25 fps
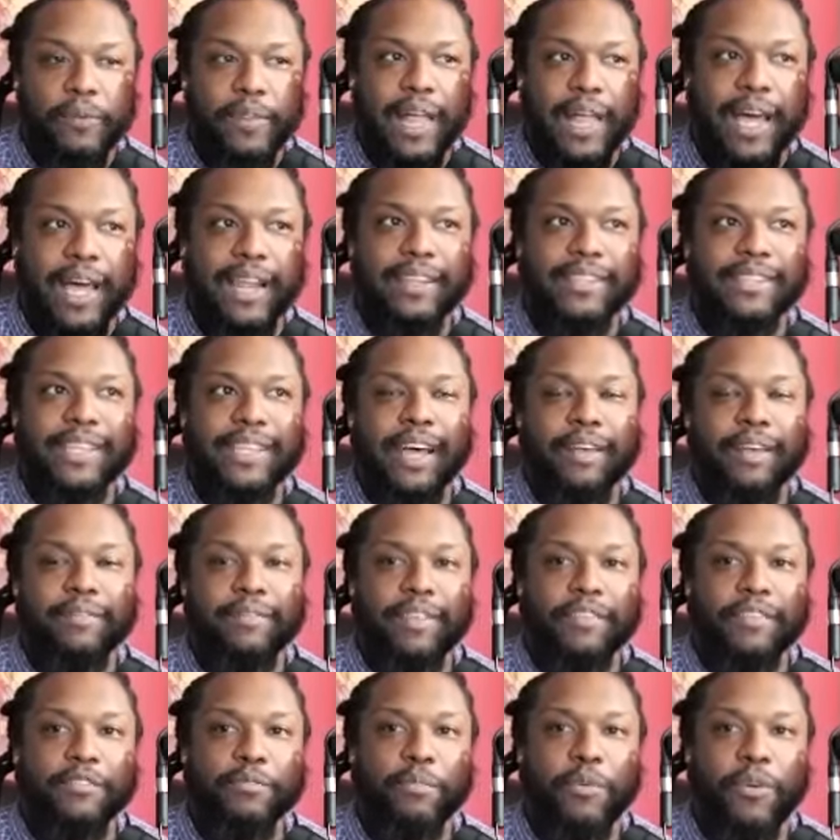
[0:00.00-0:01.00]
lot of
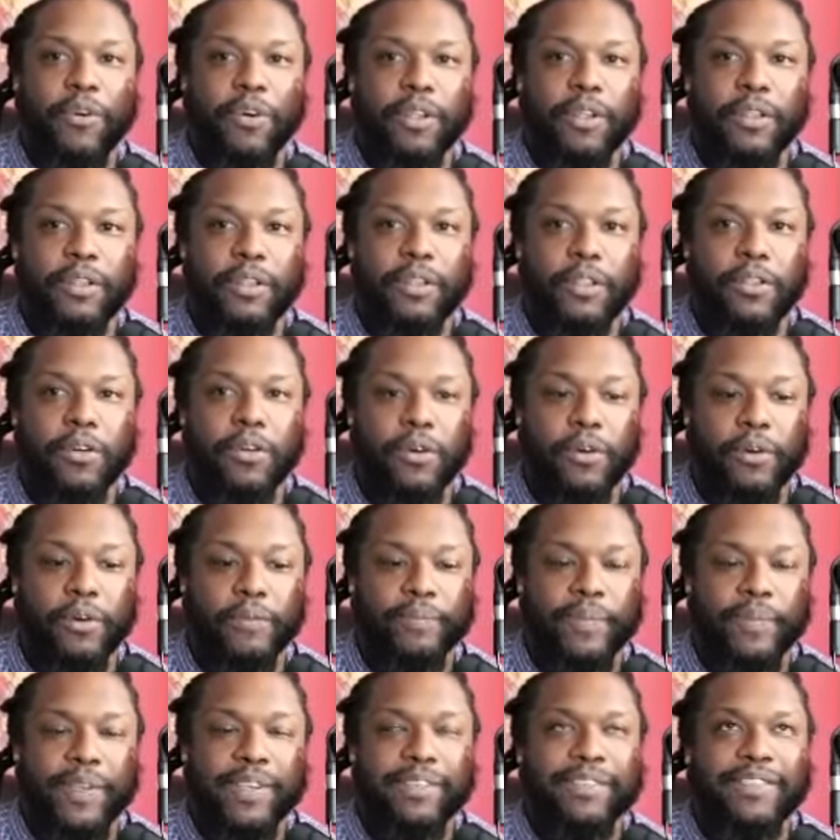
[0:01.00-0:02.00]
times it's more
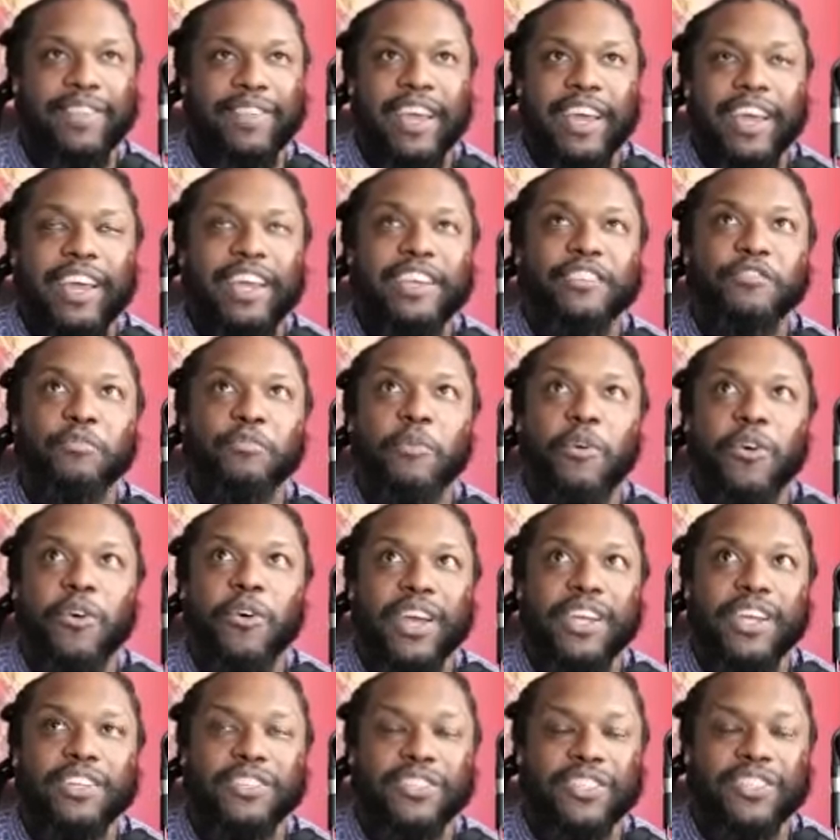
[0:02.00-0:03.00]
it's it's
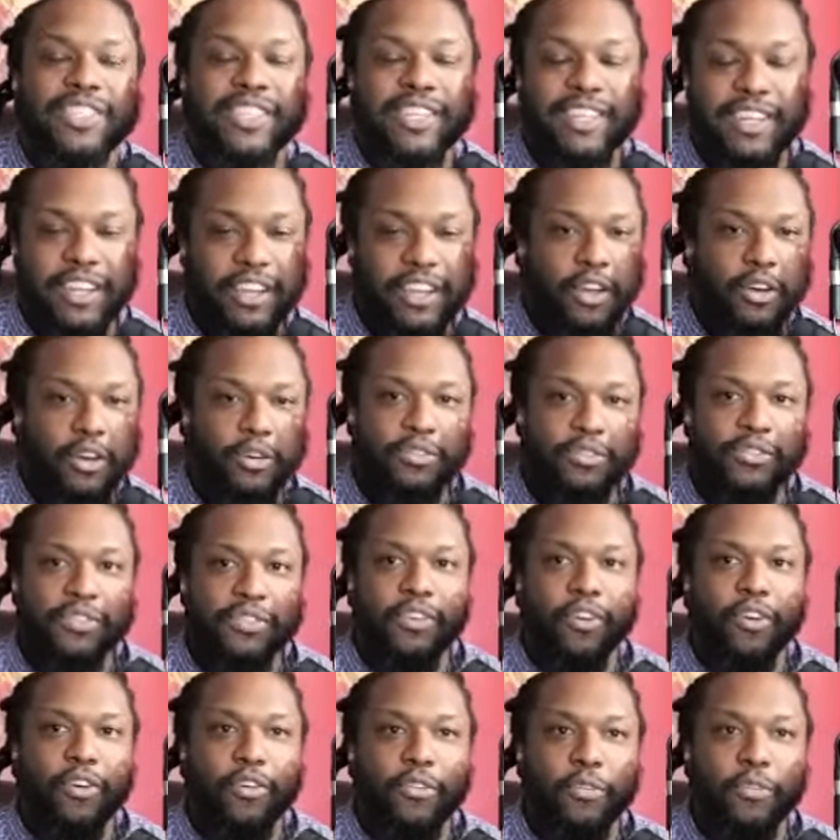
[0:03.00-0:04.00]
more interesting to go
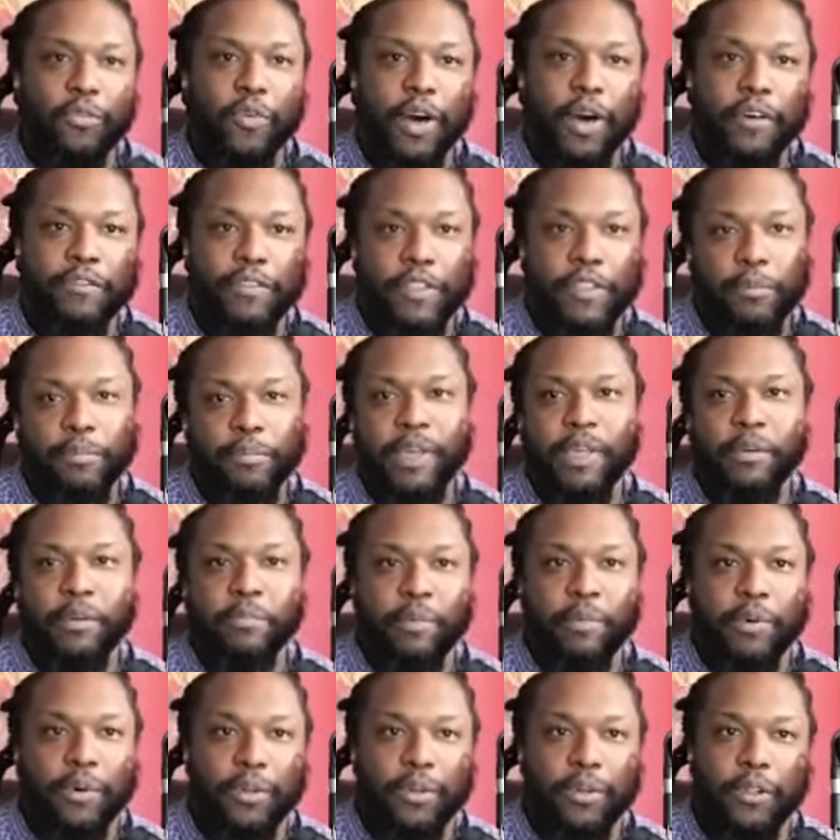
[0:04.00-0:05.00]
serve wealthy
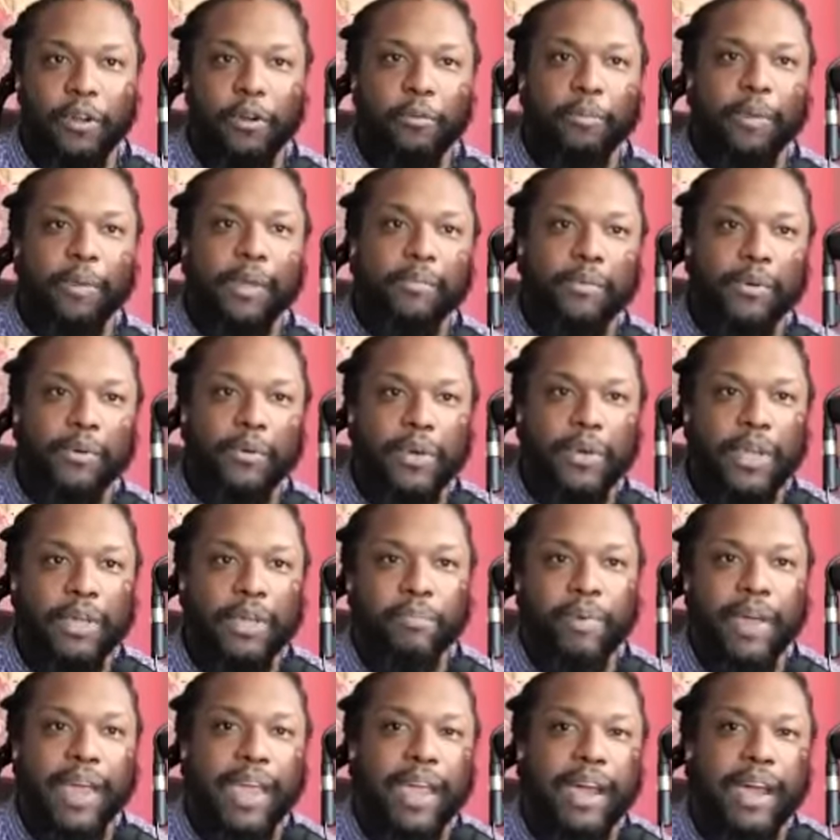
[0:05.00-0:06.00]
people or people who can
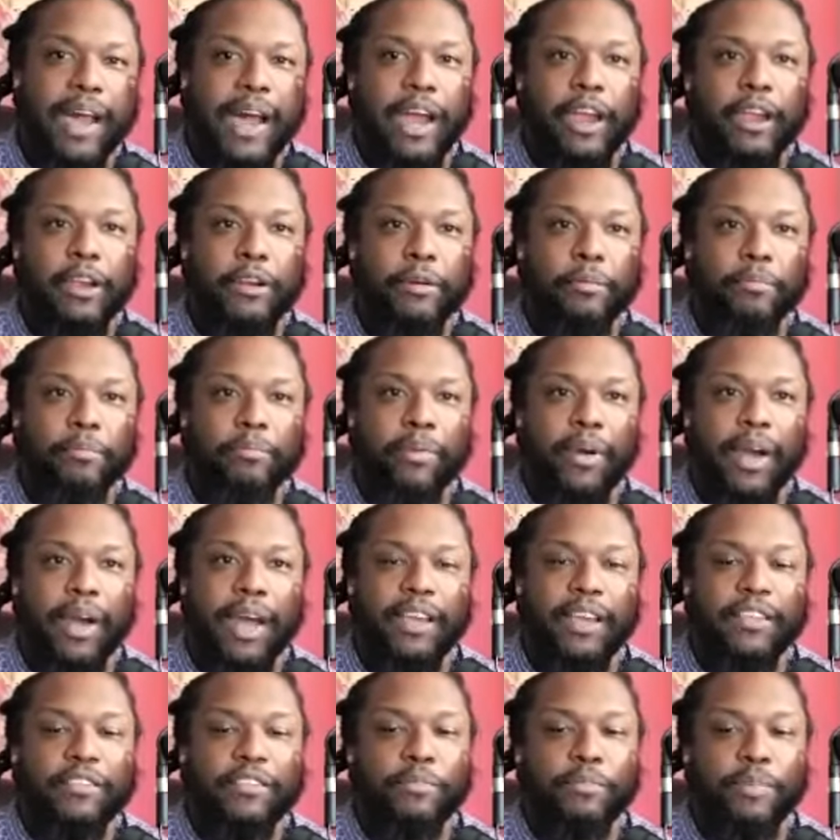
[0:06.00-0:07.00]
pay a higher price.